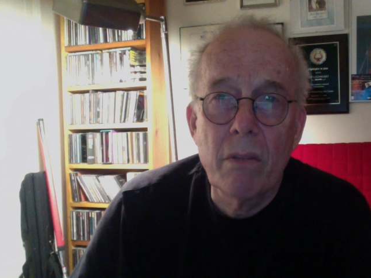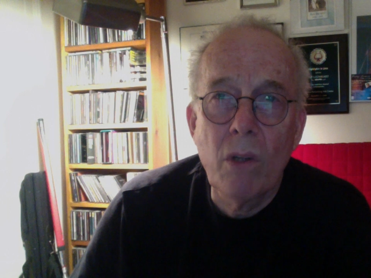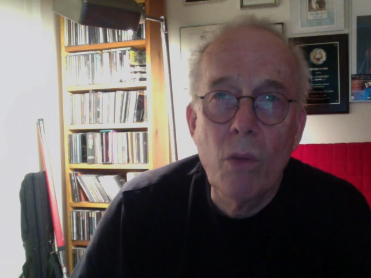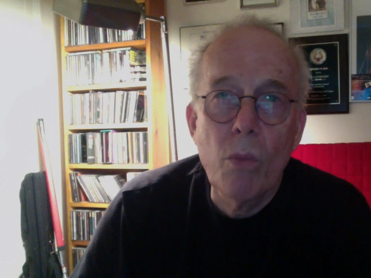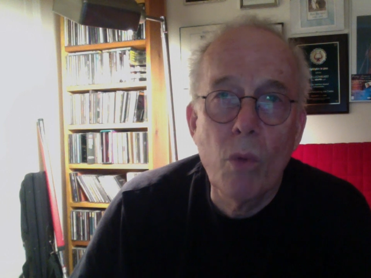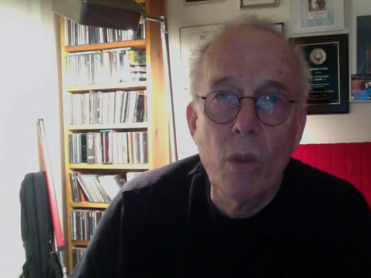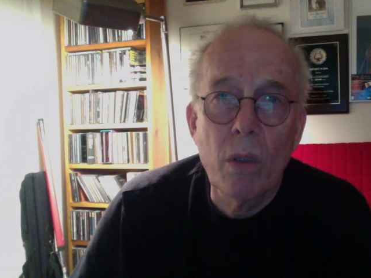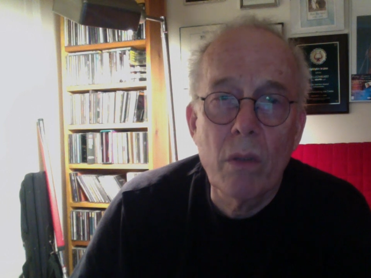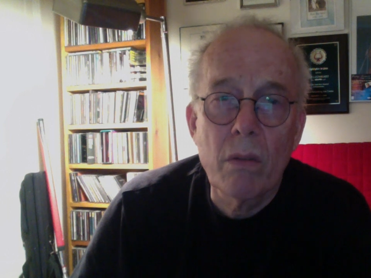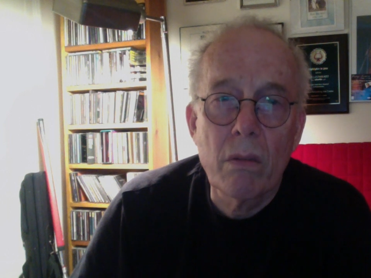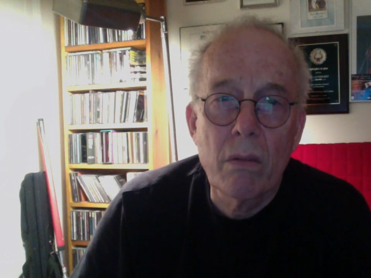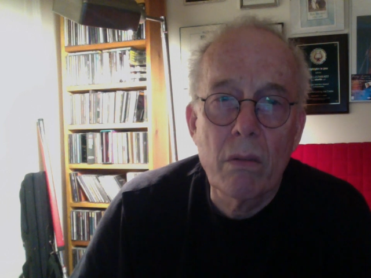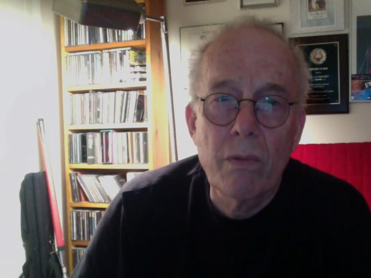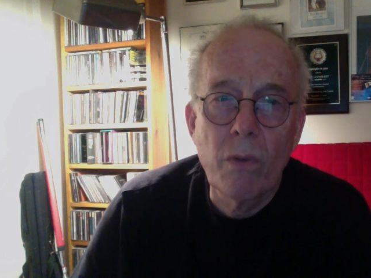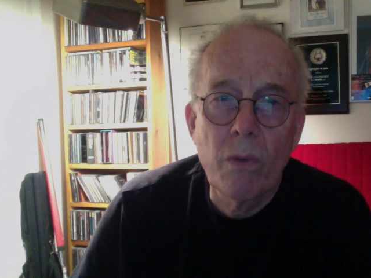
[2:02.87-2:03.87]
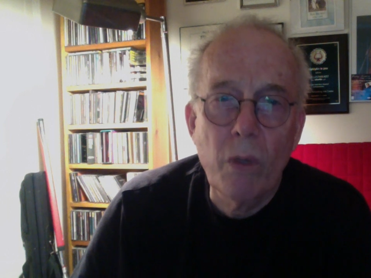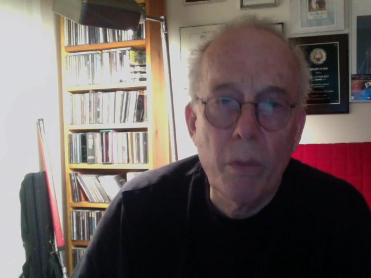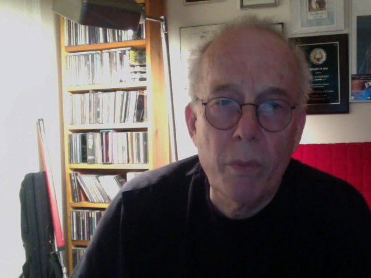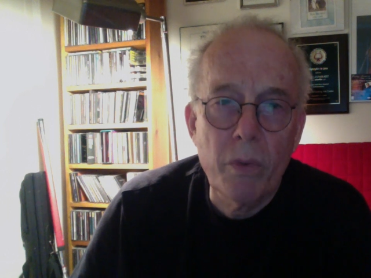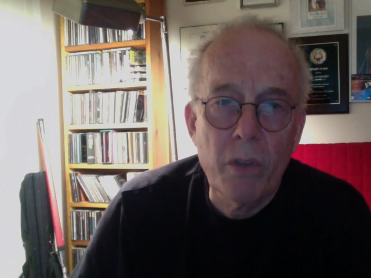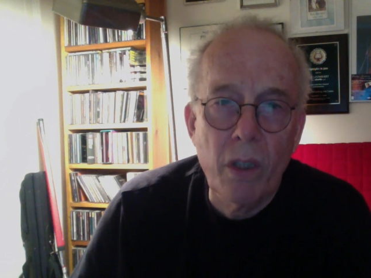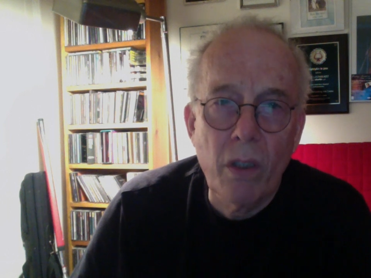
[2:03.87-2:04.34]
more.
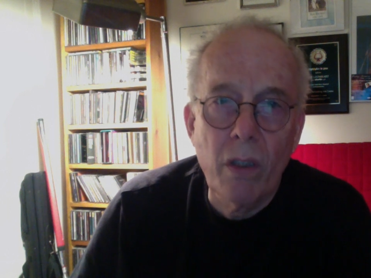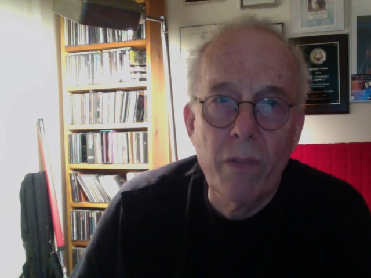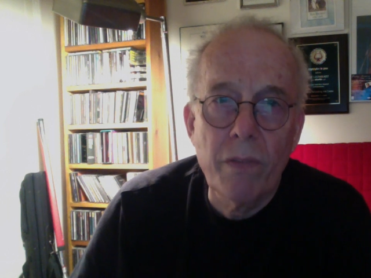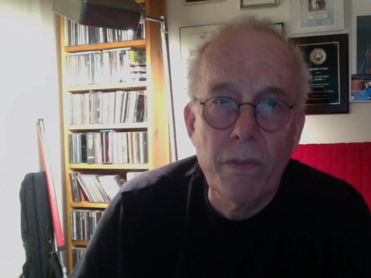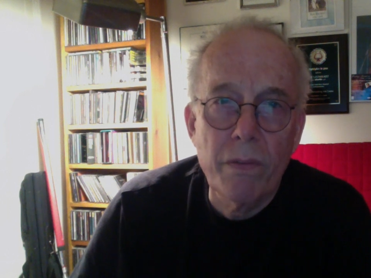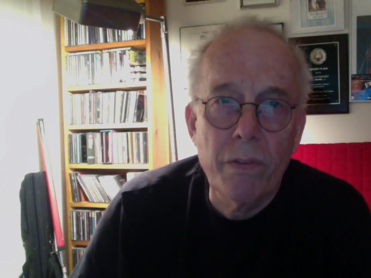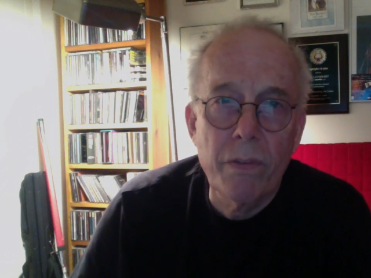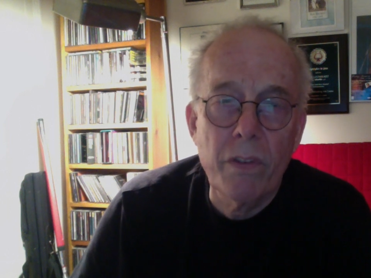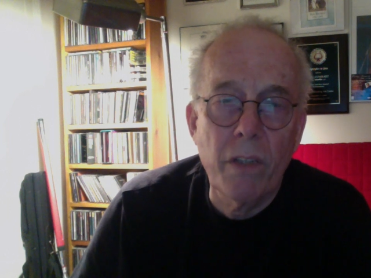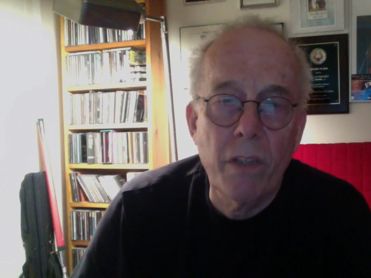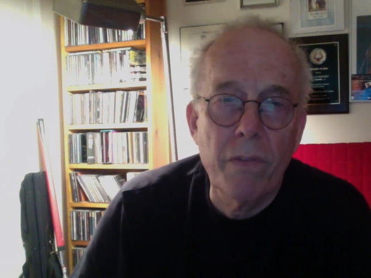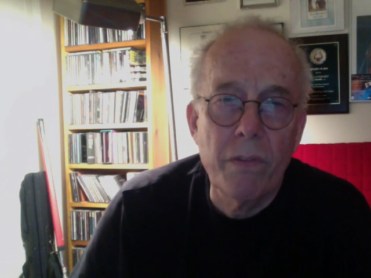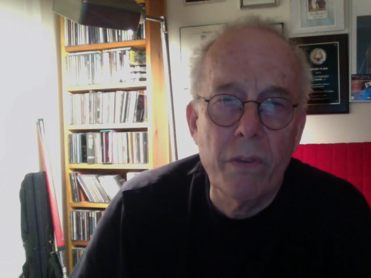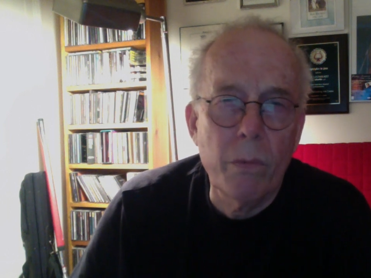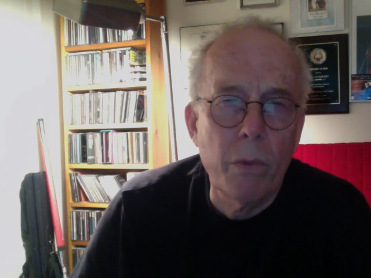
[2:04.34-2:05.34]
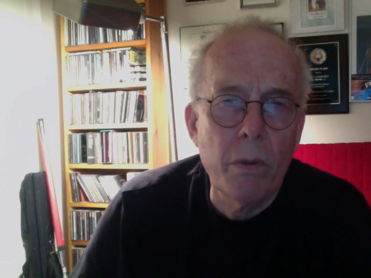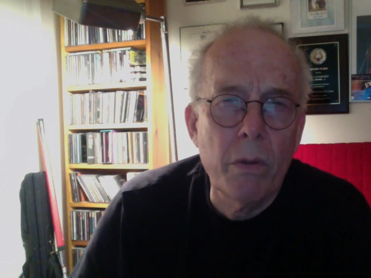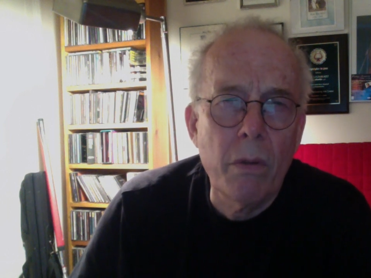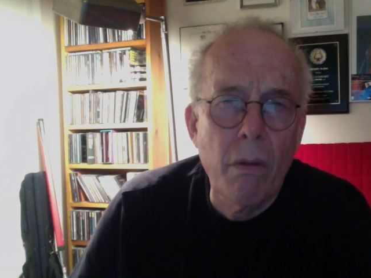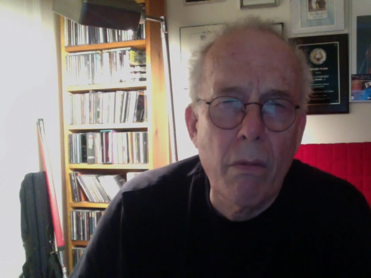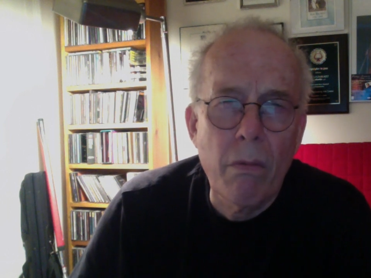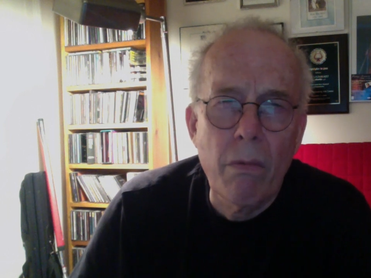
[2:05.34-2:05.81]
40% off of stuff you wouldn't
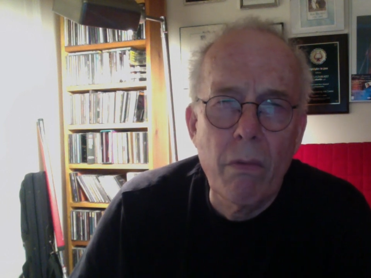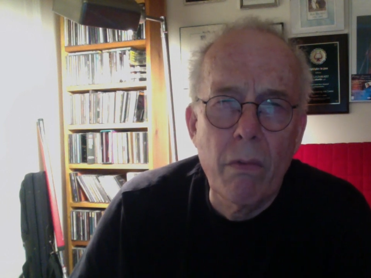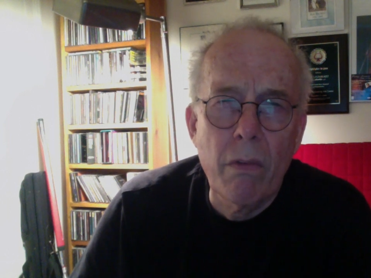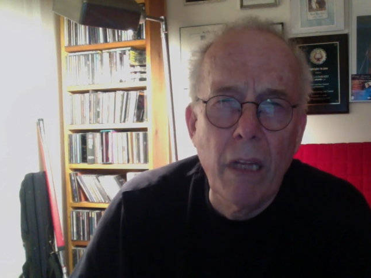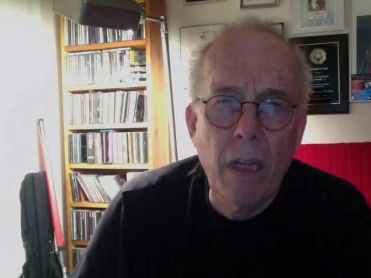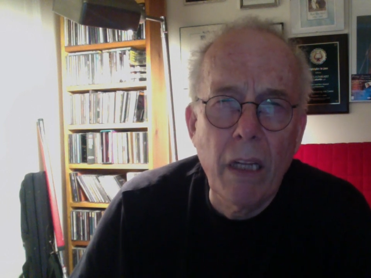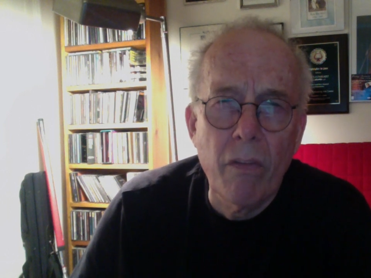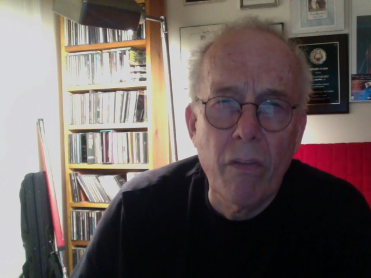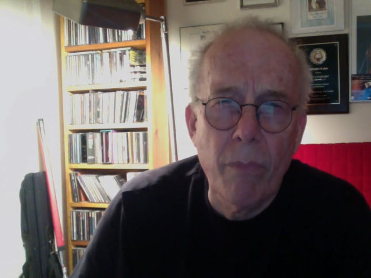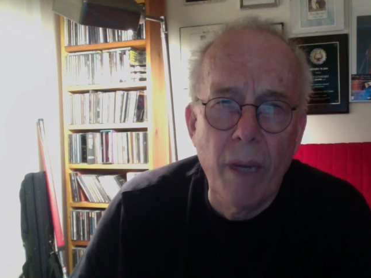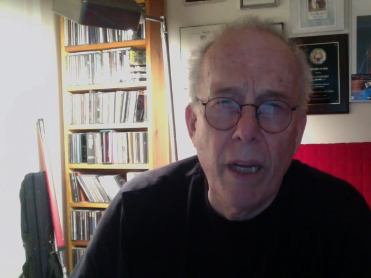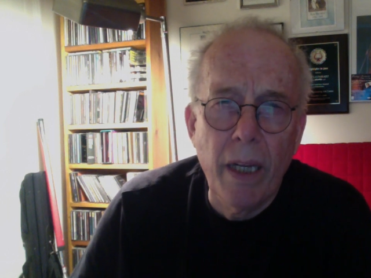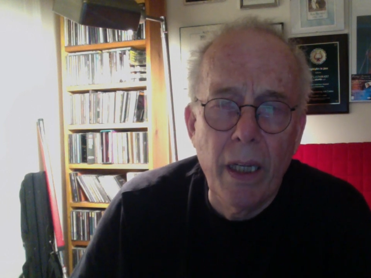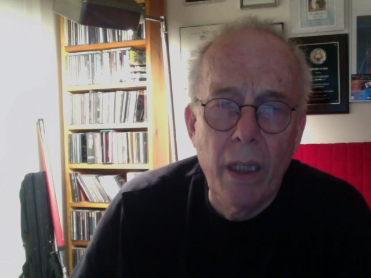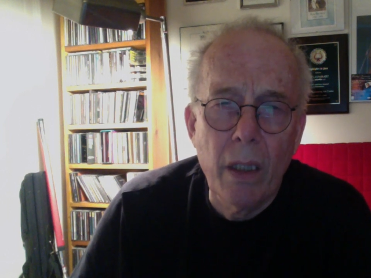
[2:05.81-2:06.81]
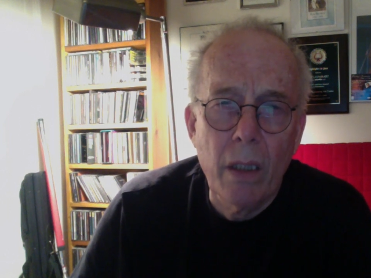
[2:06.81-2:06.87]
think of buying.